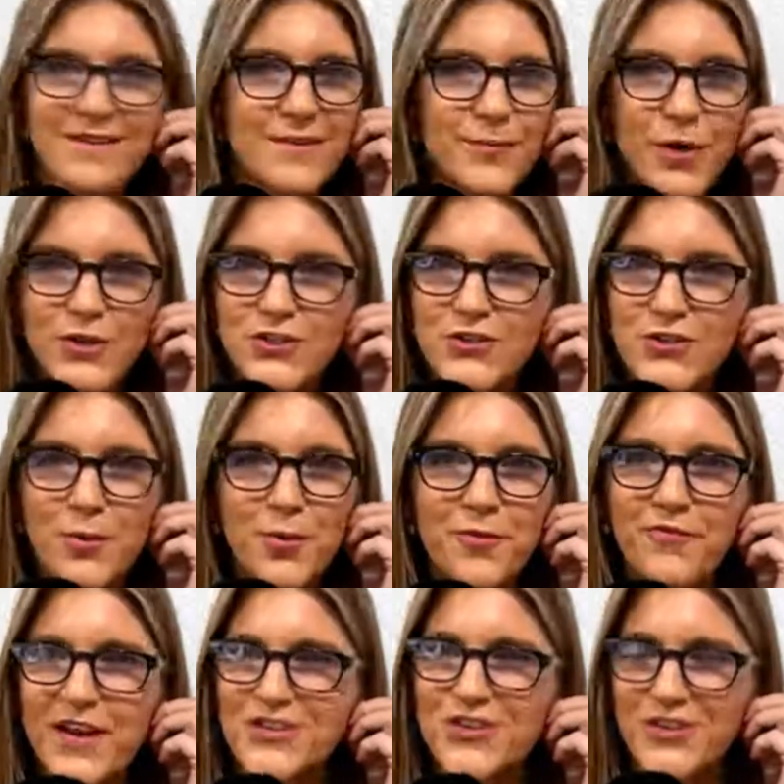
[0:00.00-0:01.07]
Personal,
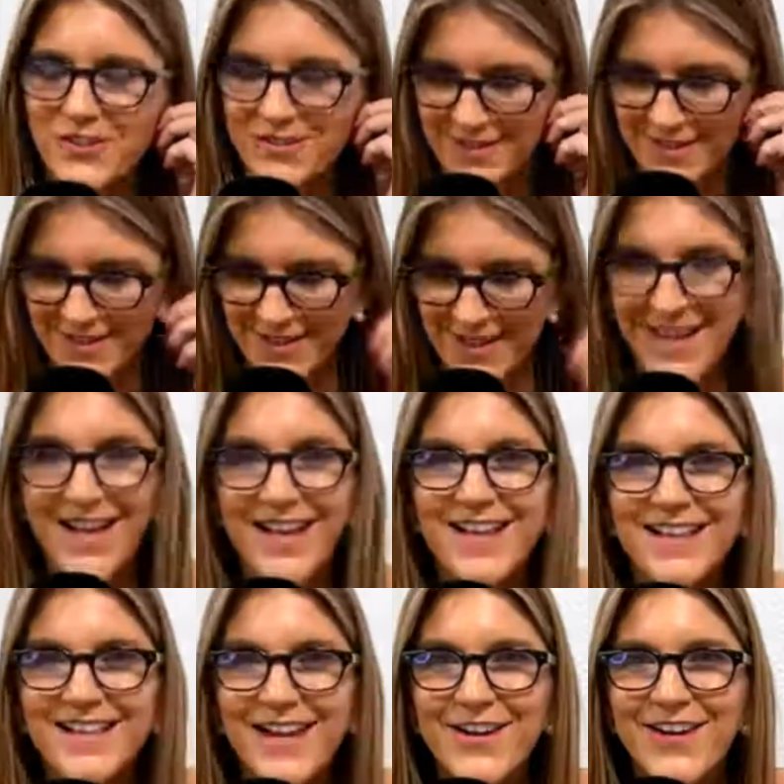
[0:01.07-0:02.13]
professional.
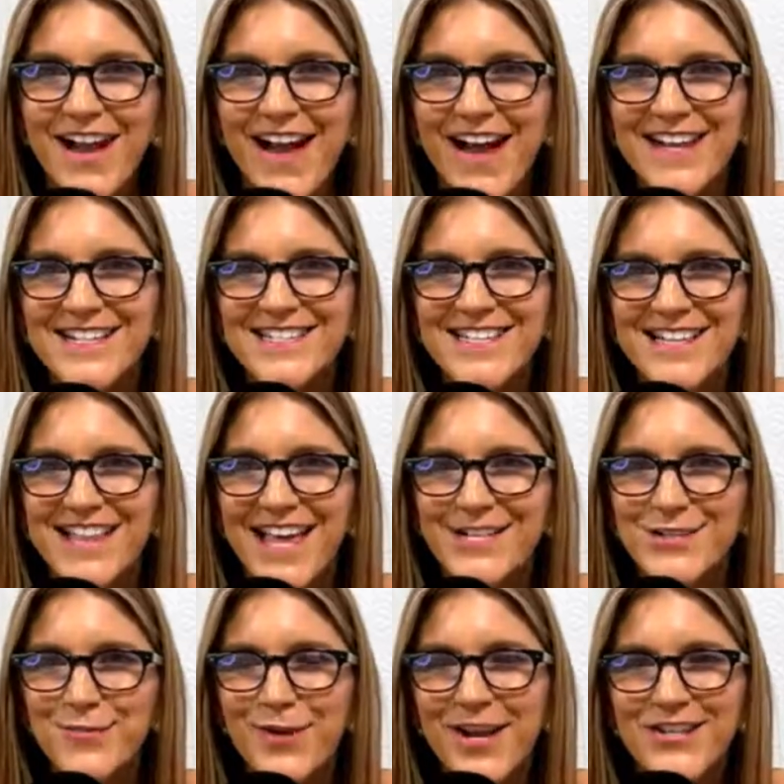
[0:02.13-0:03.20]
Later, guys. Thanks
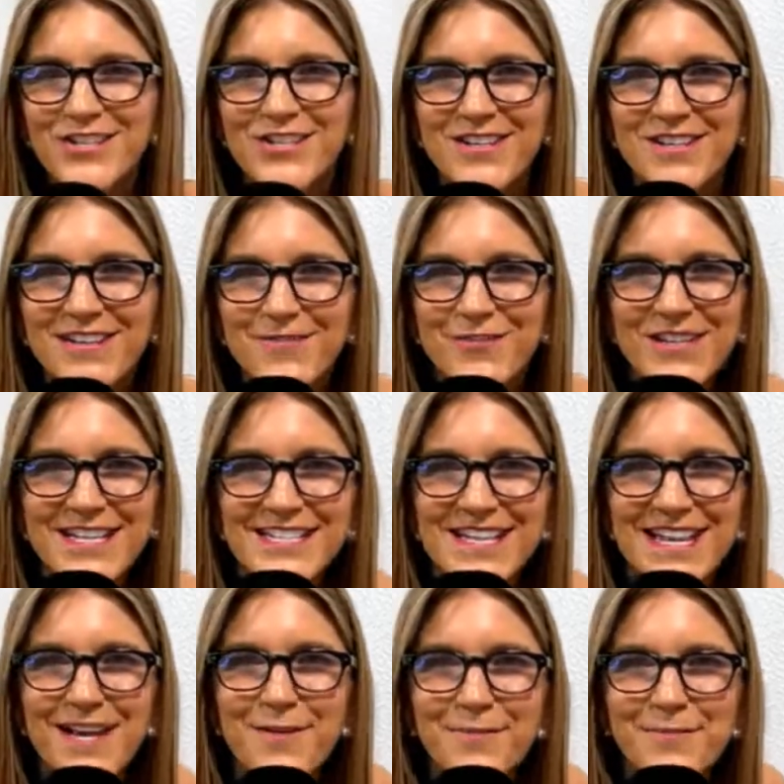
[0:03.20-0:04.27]
so much for
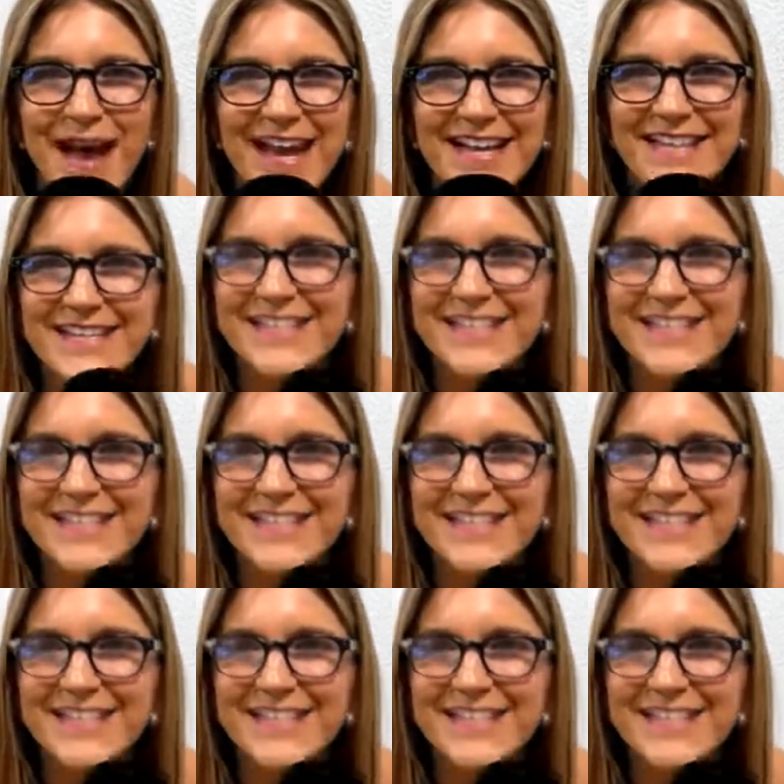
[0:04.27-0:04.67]
listening. Bye.